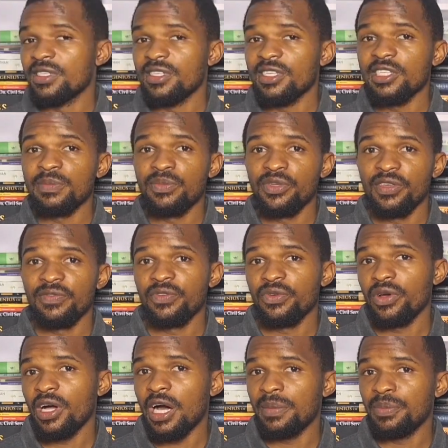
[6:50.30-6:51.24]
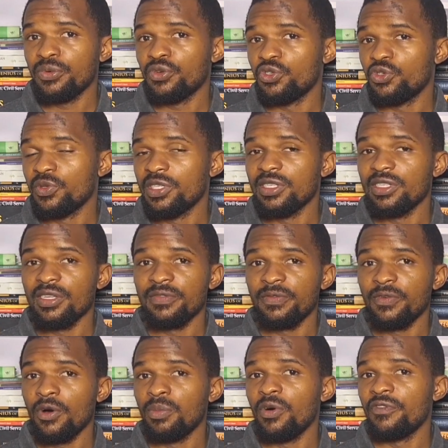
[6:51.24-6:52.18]
is this behavioral approach, which is a
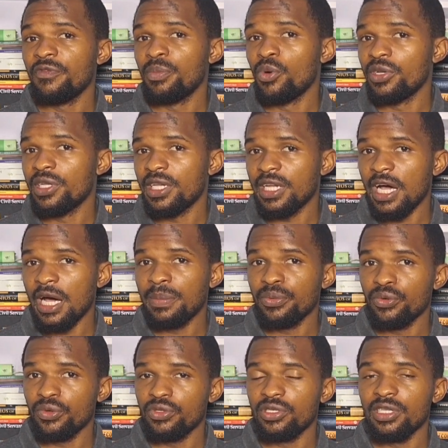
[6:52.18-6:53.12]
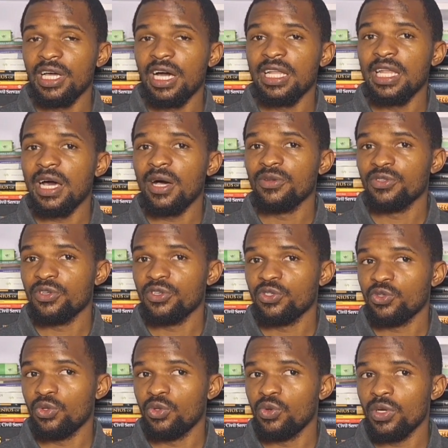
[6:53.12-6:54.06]
form of modern approach that allows
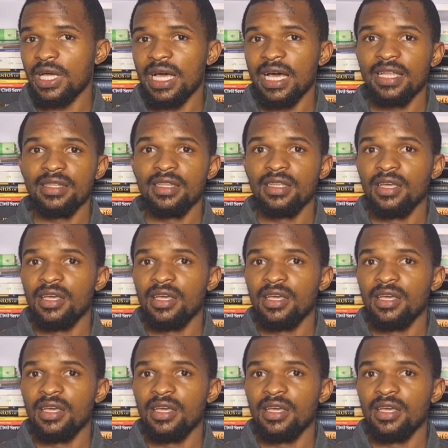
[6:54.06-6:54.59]
us to look at